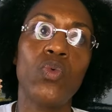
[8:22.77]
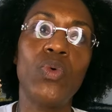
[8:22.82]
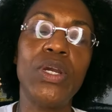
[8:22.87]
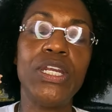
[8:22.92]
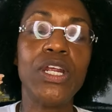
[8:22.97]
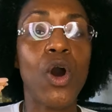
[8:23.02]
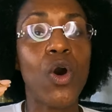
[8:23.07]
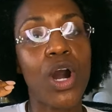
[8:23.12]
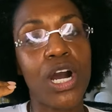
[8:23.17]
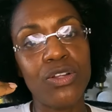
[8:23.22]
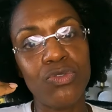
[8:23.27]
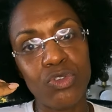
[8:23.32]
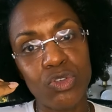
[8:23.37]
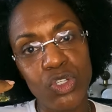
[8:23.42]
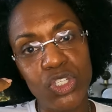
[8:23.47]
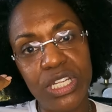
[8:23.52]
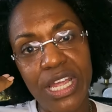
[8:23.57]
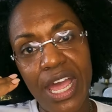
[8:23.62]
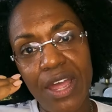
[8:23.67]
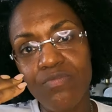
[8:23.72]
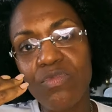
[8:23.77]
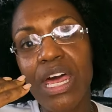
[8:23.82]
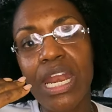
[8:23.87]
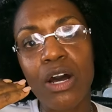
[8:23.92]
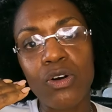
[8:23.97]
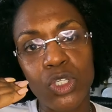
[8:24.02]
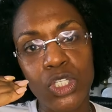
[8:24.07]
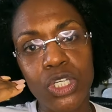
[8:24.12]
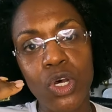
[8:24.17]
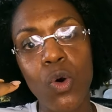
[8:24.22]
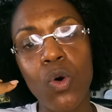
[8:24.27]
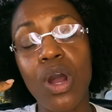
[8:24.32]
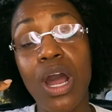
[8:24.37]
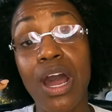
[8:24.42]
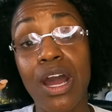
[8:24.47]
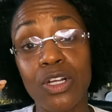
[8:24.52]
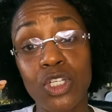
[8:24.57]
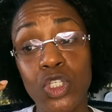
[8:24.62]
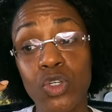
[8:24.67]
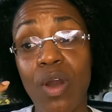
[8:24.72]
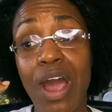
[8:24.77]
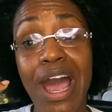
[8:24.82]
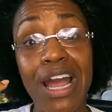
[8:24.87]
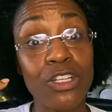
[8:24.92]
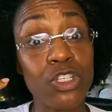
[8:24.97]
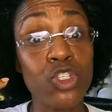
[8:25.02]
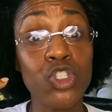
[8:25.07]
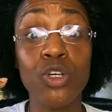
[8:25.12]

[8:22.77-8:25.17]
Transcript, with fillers: we don't understand that our soul contract,